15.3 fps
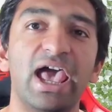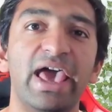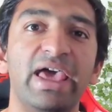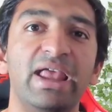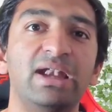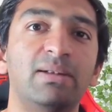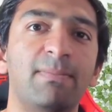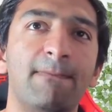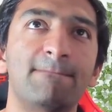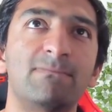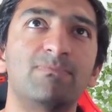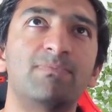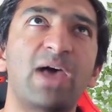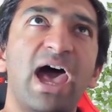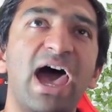And
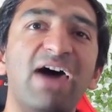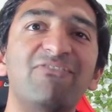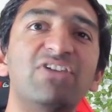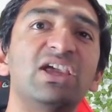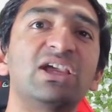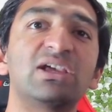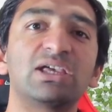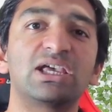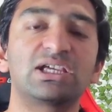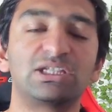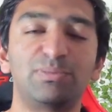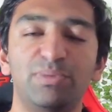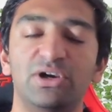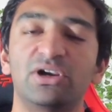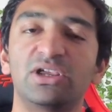having
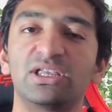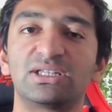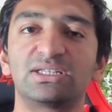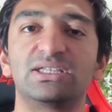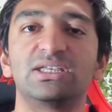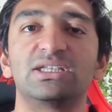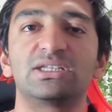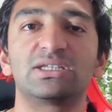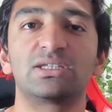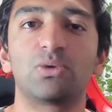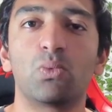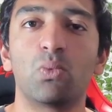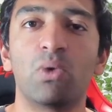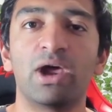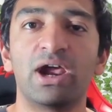experiences
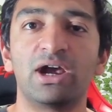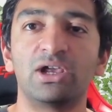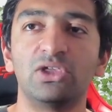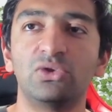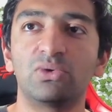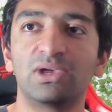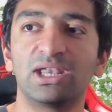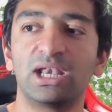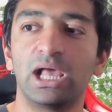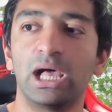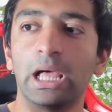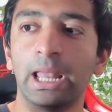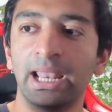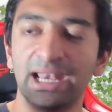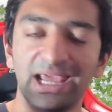where you can
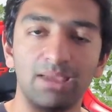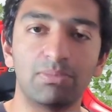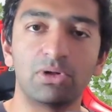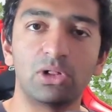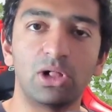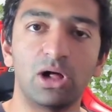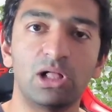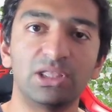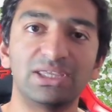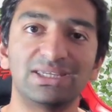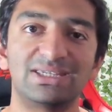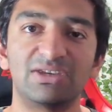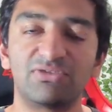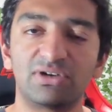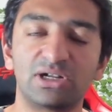enable all these
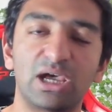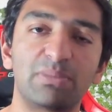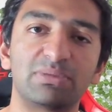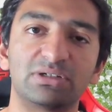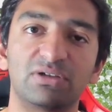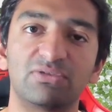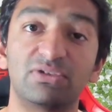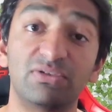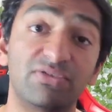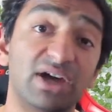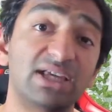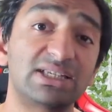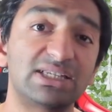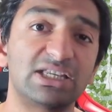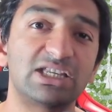different types of
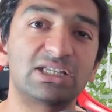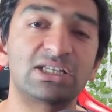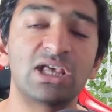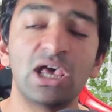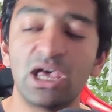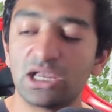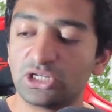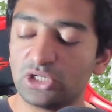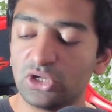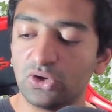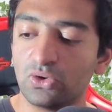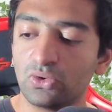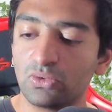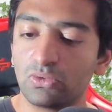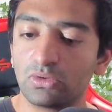devices
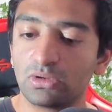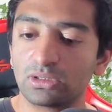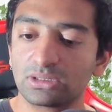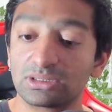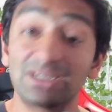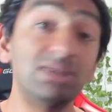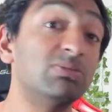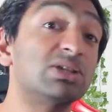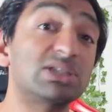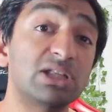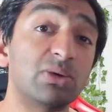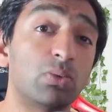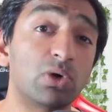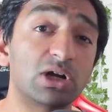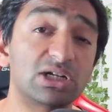to seamlessly
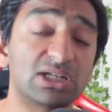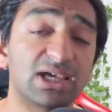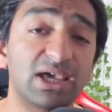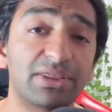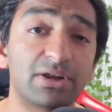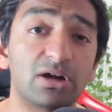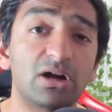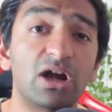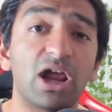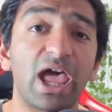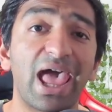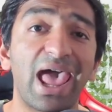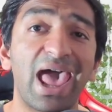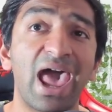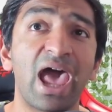work together
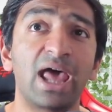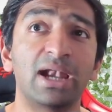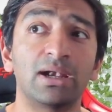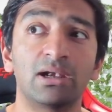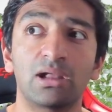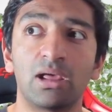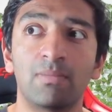and